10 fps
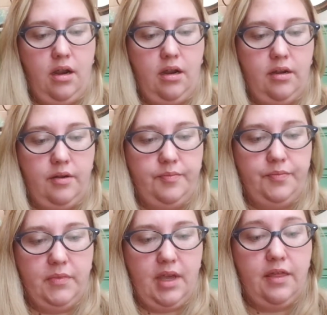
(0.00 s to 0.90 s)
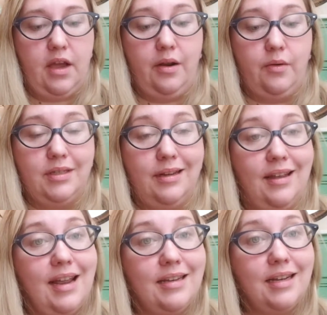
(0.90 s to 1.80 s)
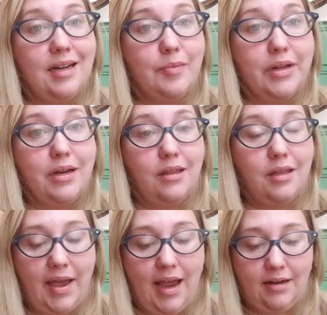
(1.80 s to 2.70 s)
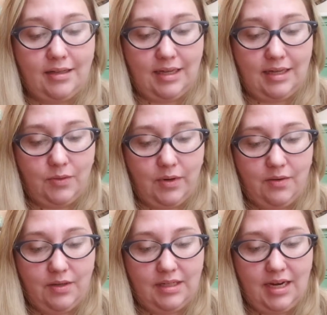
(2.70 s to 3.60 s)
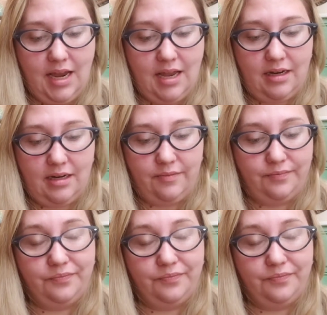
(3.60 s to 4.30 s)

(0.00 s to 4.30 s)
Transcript: I thought it was a good idea to put it on the back because that's where I was tan, and